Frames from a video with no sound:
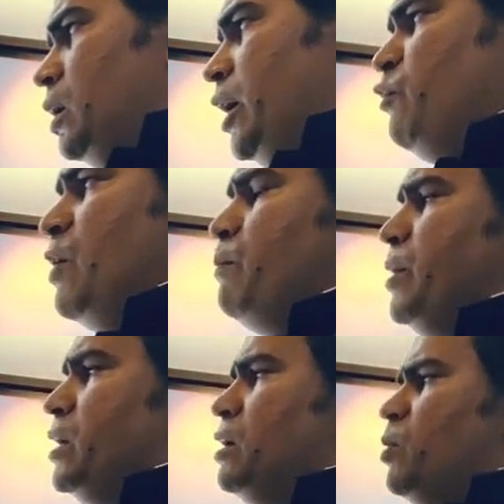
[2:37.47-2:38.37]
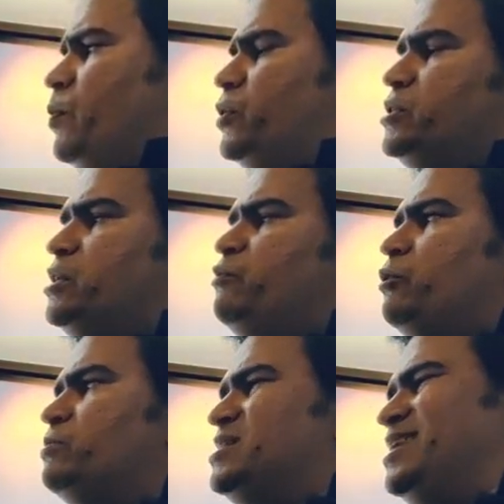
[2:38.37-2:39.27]
if I'm picking up a person
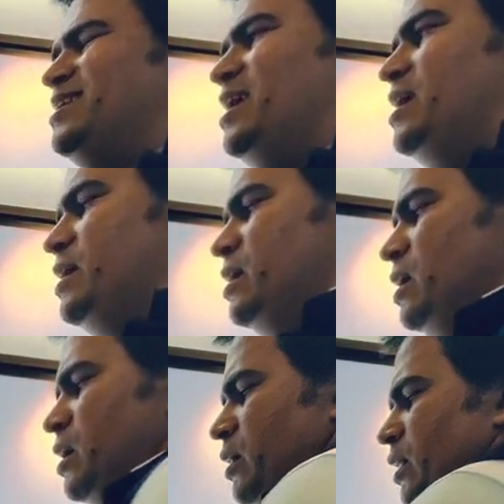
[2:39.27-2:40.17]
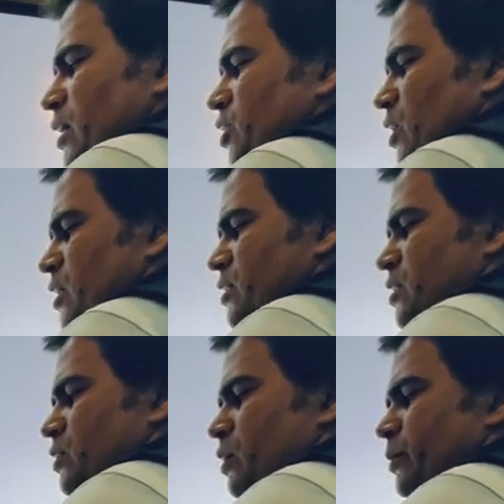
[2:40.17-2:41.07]
from set A, that chance
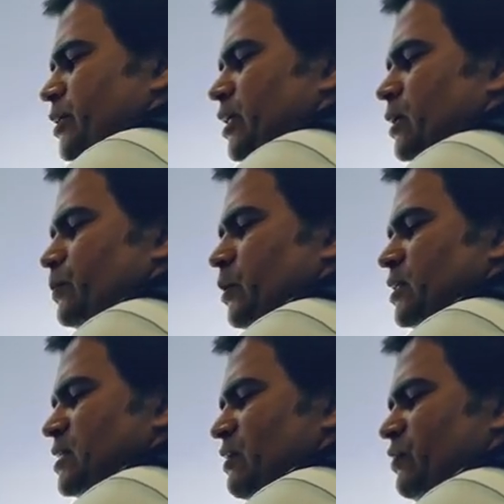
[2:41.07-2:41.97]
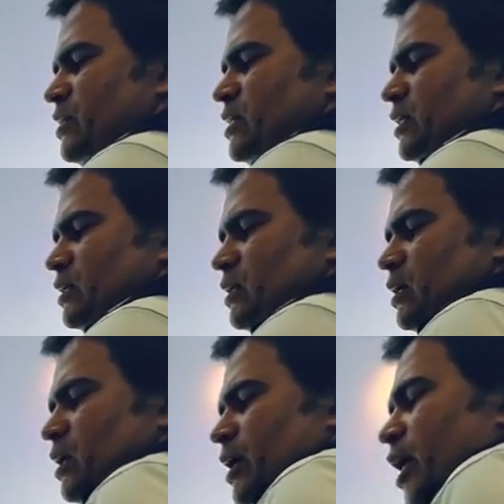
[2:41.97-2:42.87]
is going to be 10 upon 17.
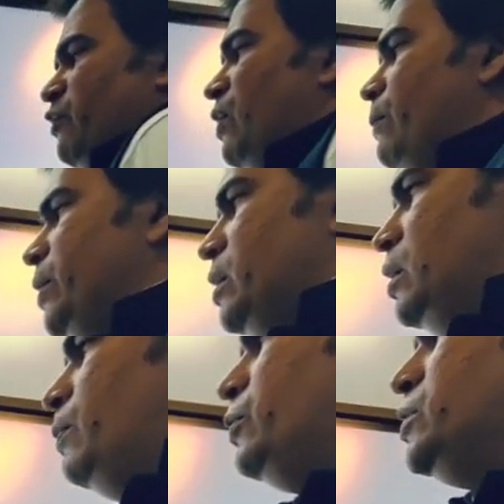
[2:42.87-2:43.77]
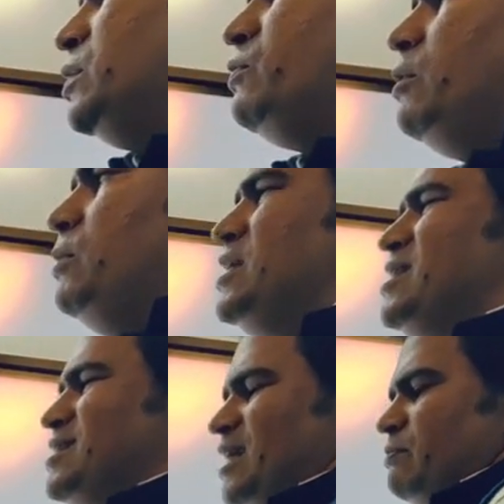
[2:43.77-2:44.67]
If I'm picking a person from, let's
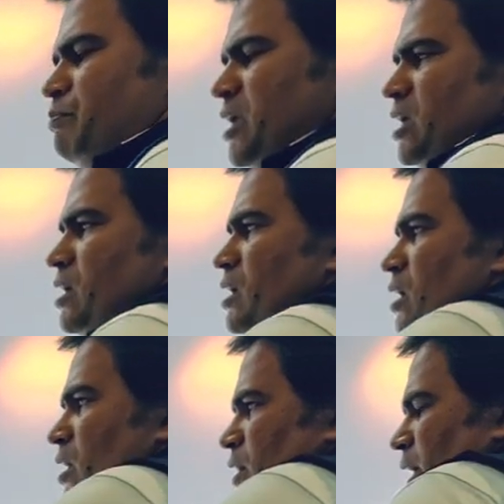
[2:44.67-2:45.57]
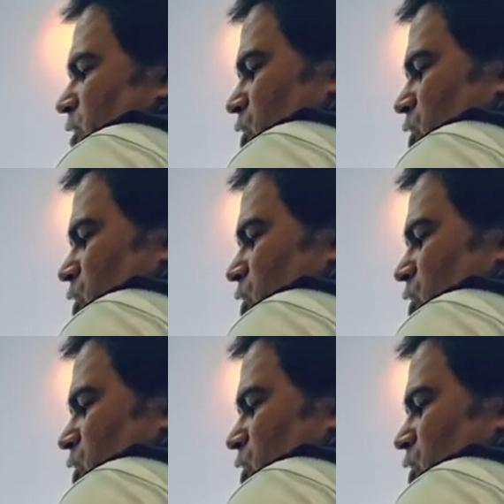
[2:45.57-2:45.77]
say, set B, that